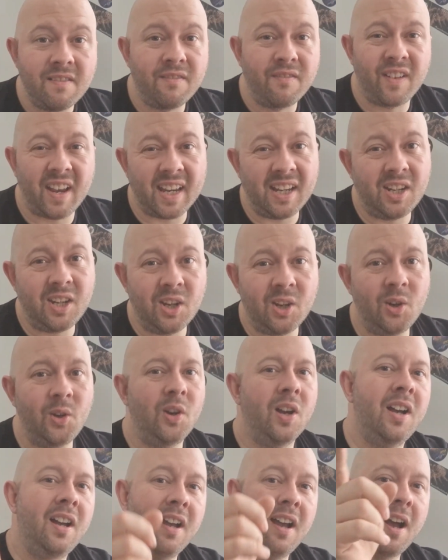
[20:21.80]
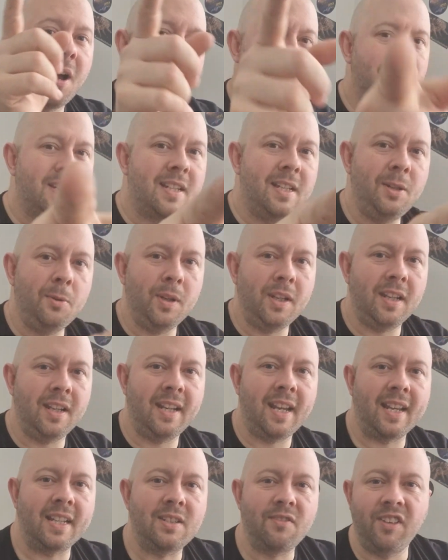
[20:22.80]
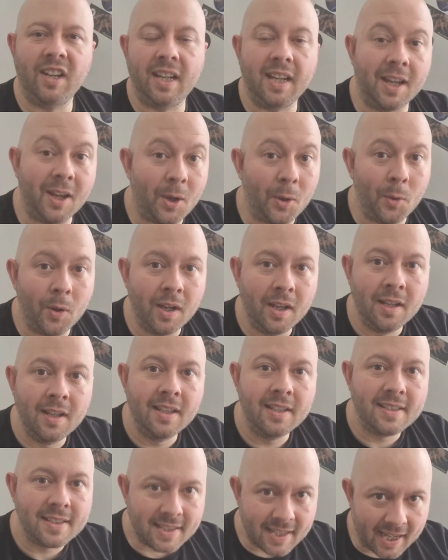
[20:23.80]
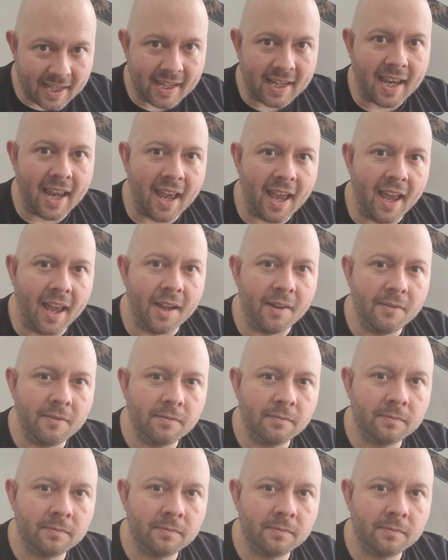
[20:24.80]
Thank you. See you in the next video. Take care.